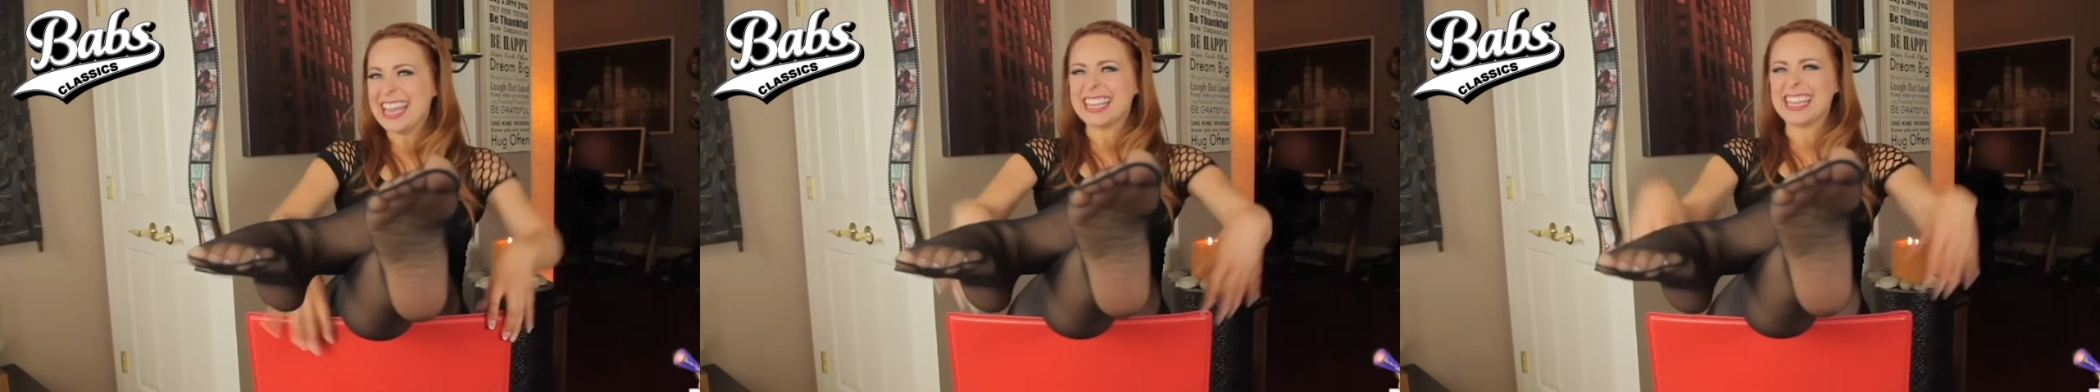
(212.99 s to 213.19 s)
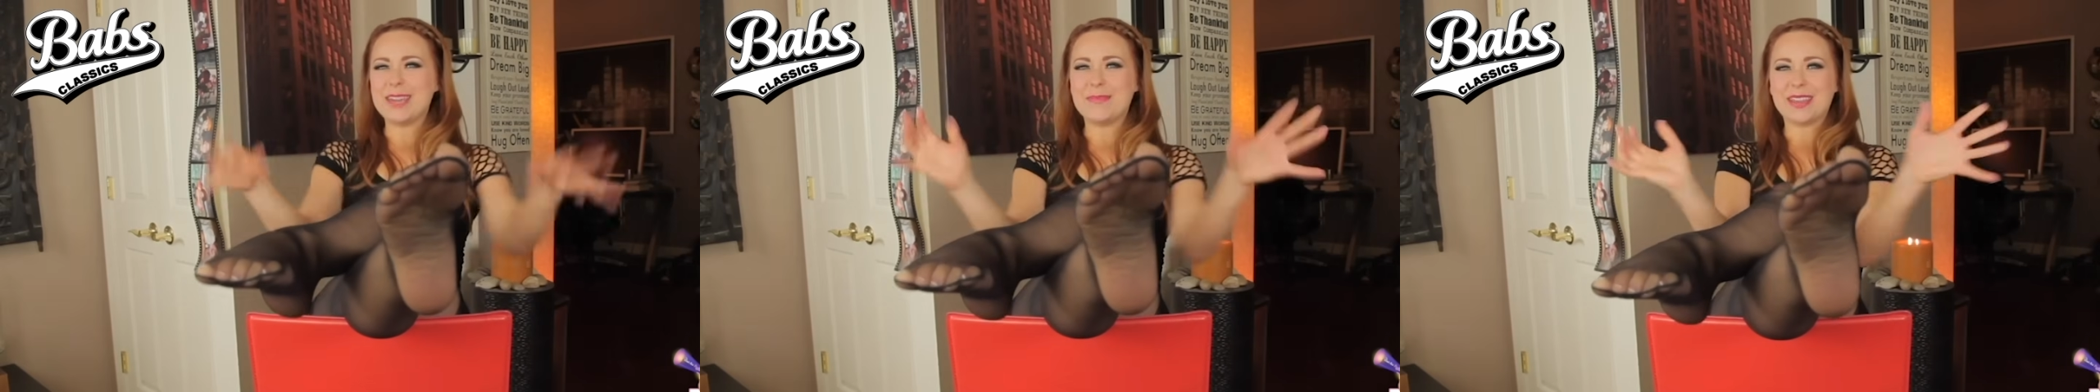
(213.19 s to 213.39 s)

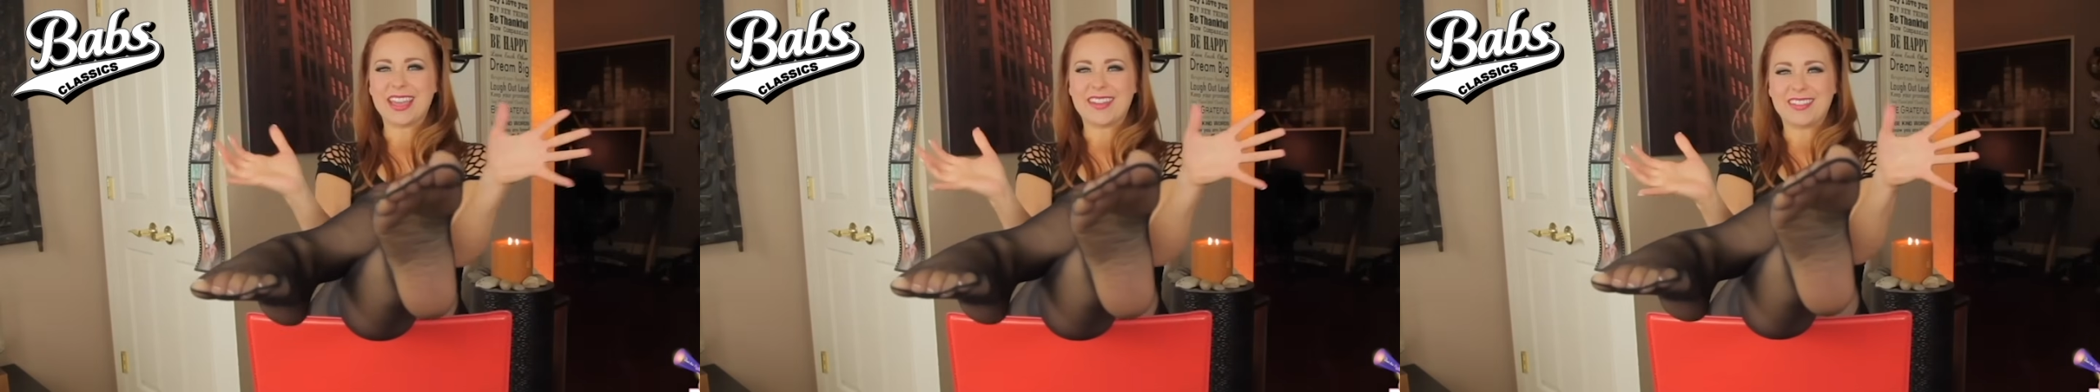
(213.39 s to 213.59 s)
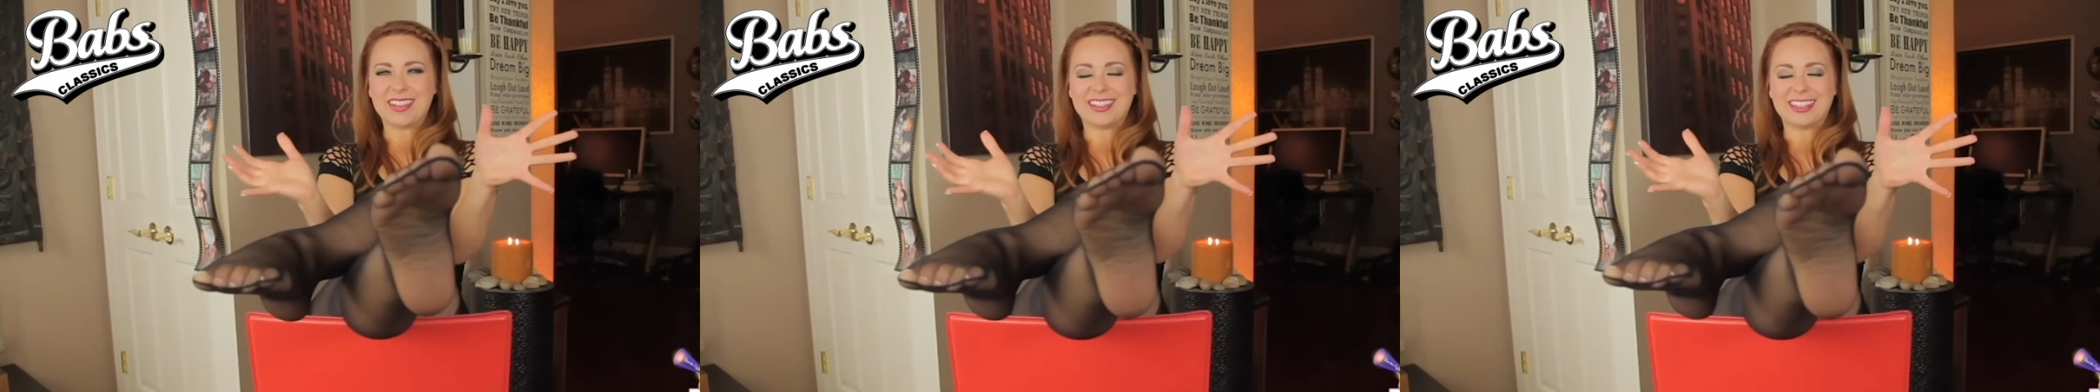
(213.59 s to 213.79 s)
keeping
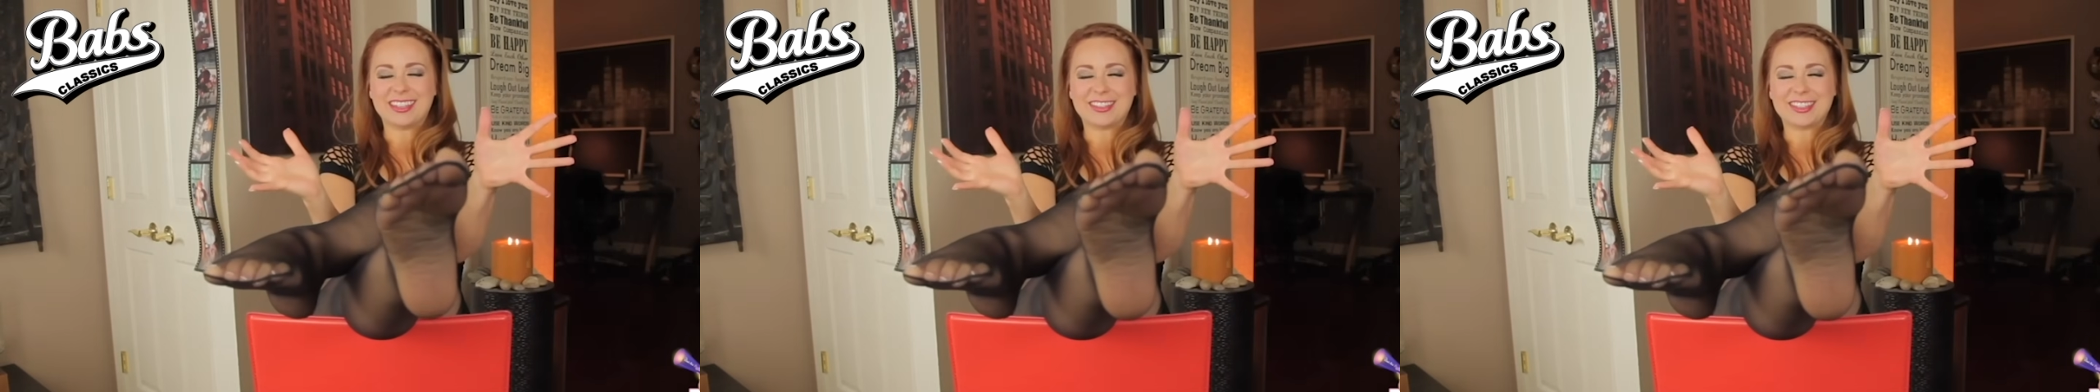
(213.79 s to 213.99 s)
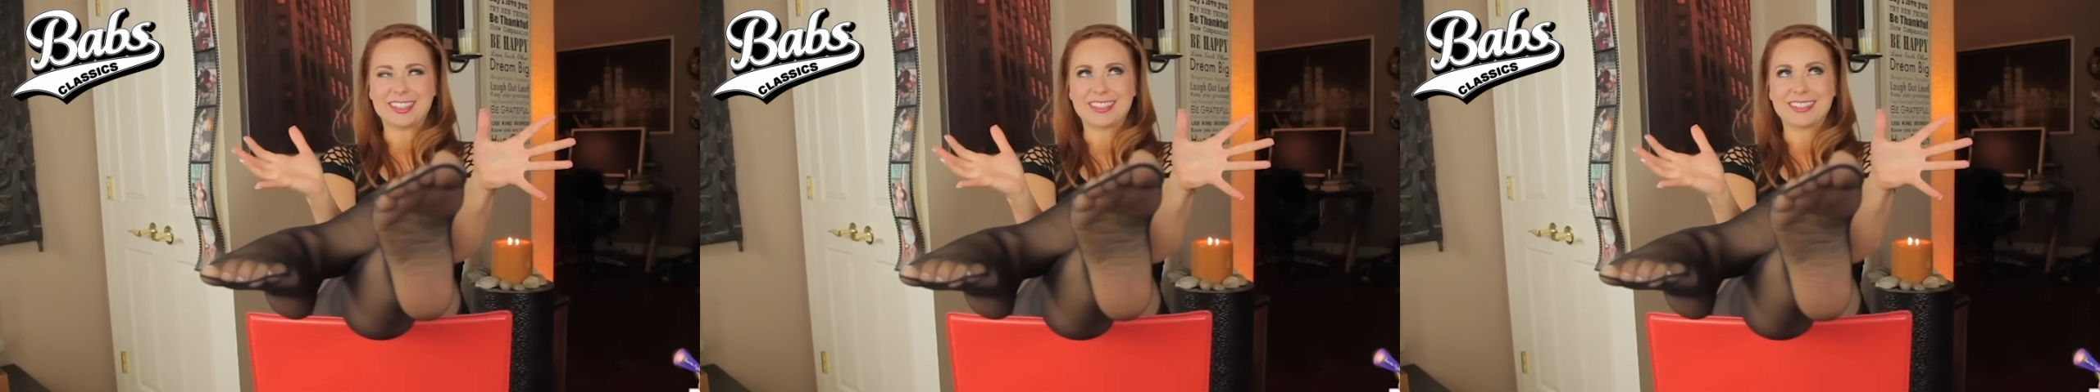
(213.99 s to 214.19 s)

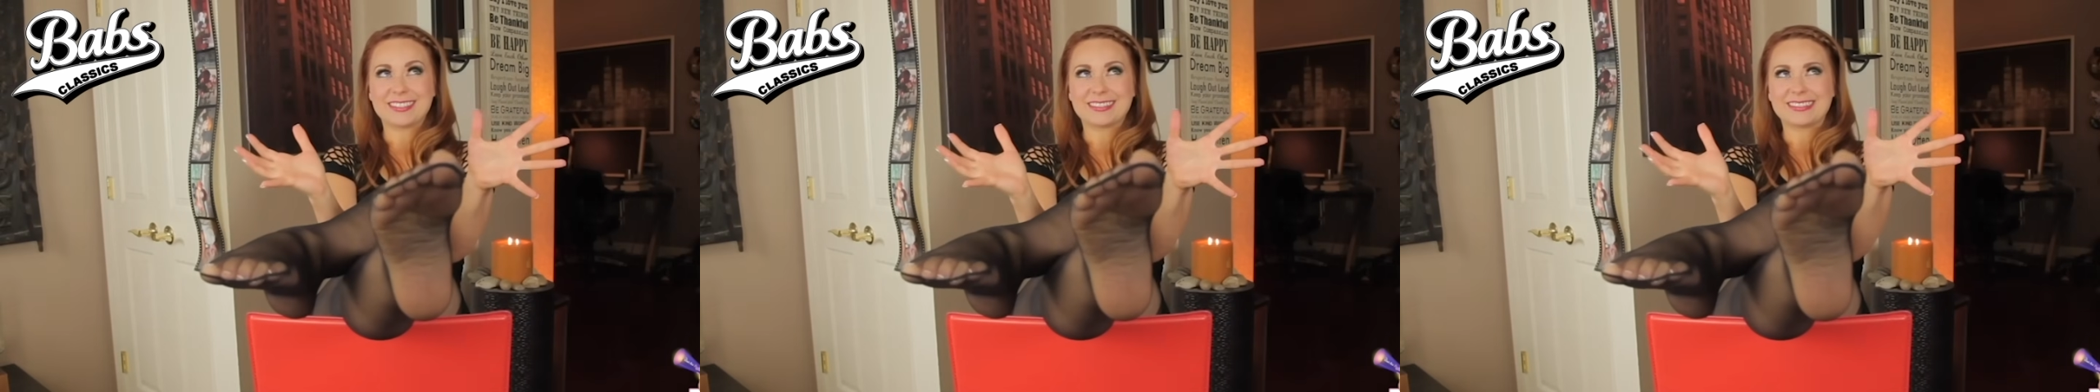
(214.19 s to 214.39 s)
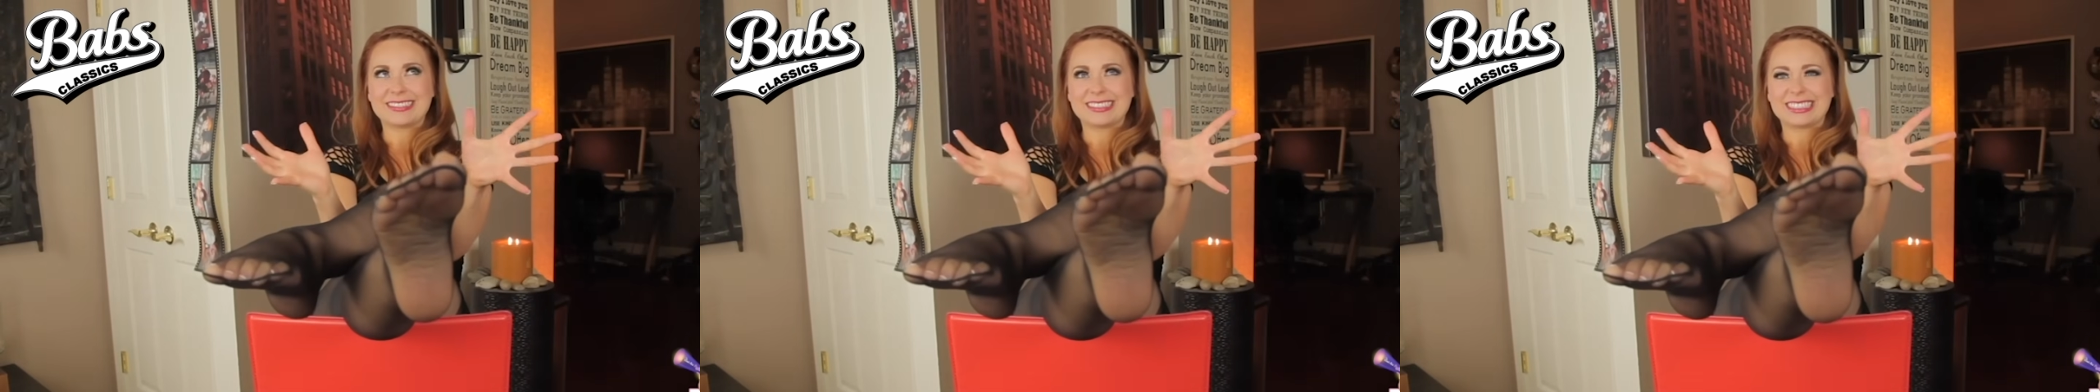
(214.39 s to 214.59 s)
everything just
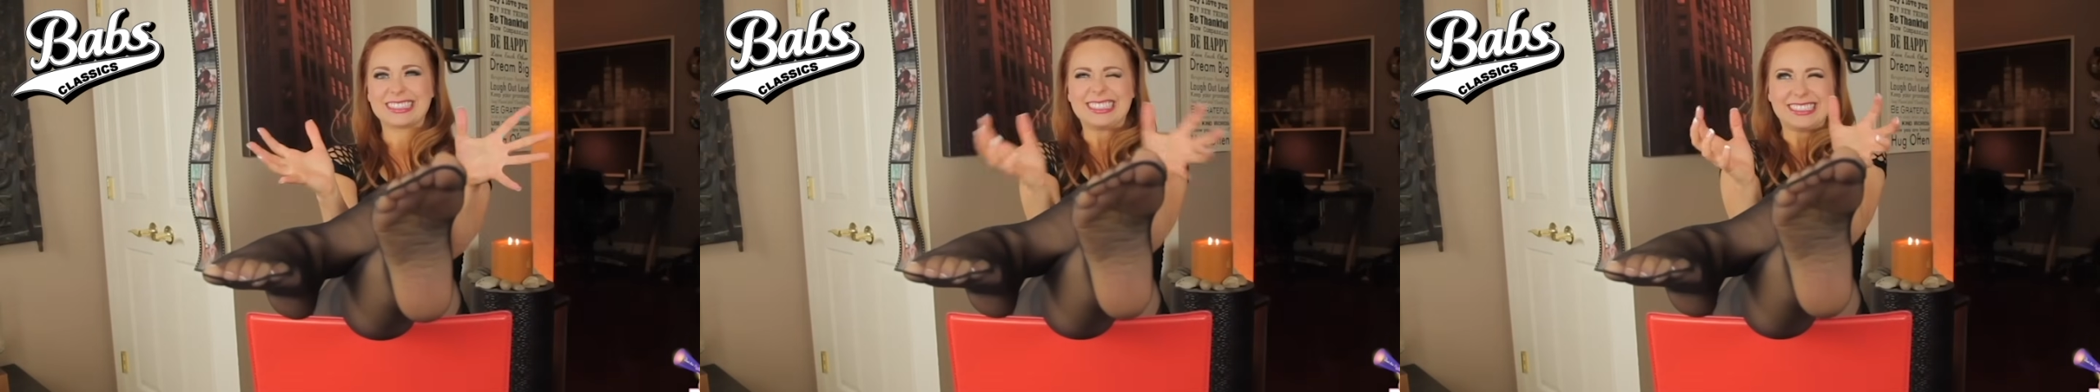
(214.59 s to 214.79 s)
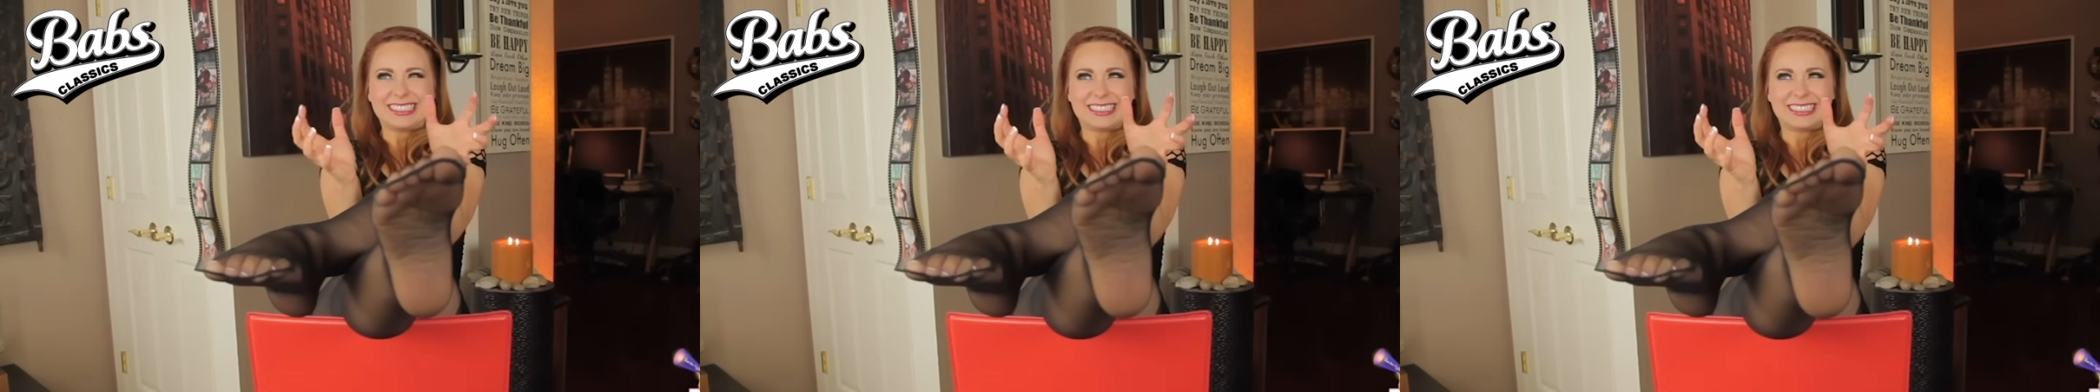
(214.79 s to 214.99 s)

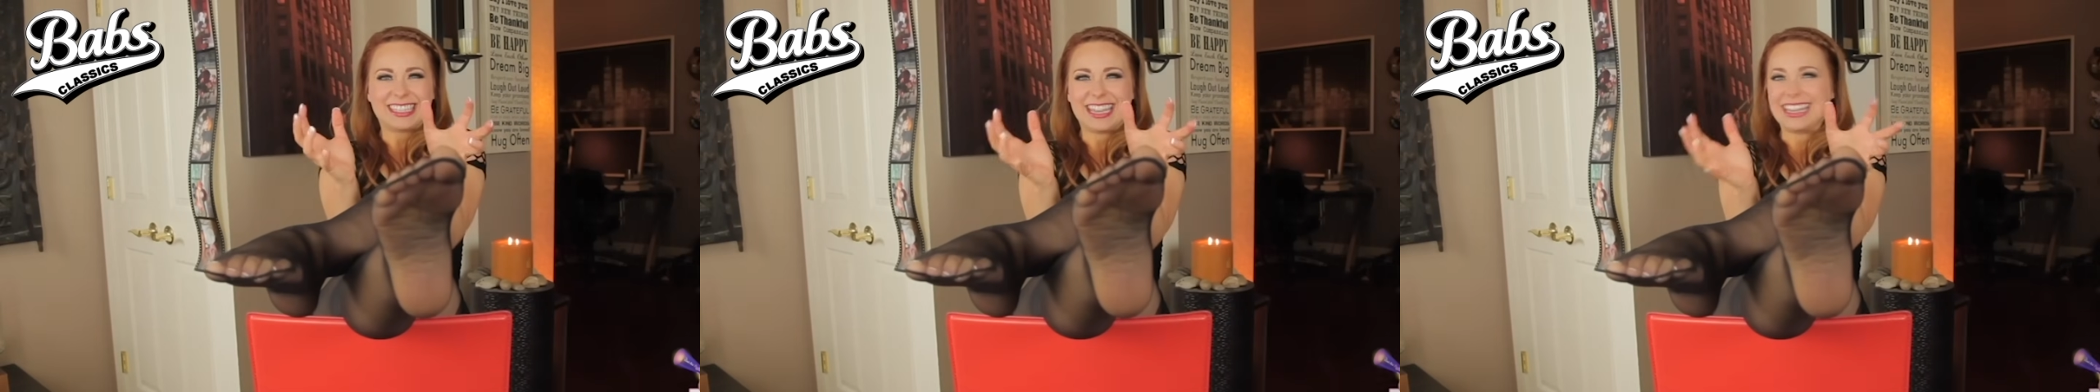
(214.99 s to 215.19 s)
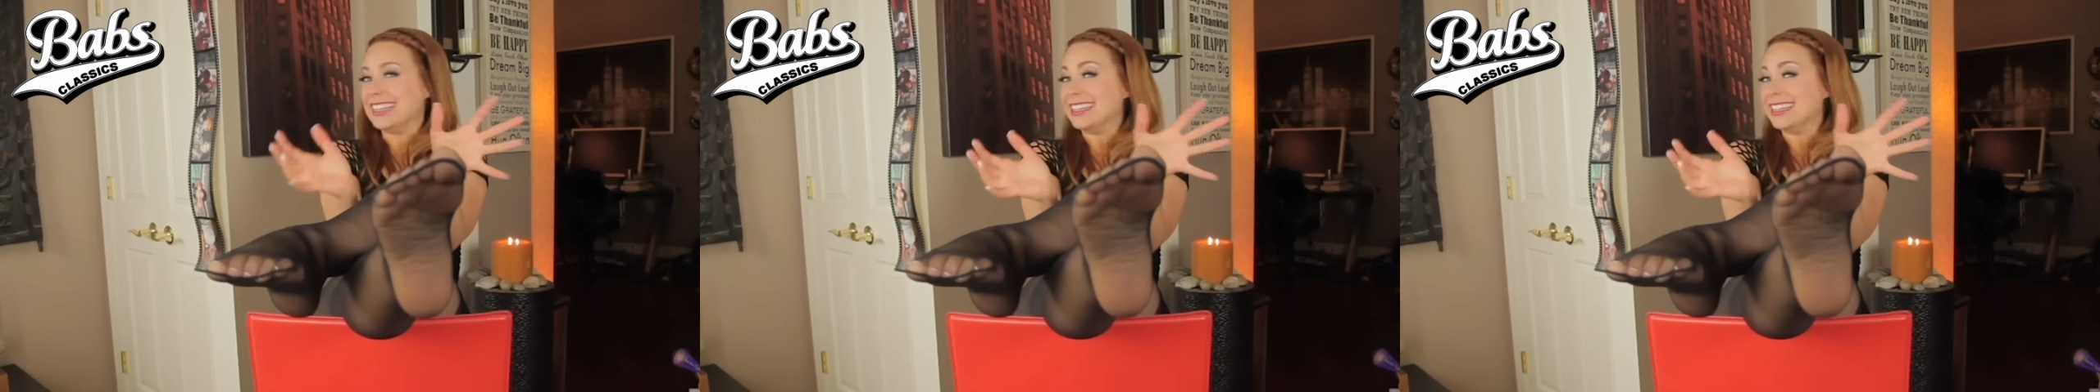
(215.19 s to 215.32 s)
a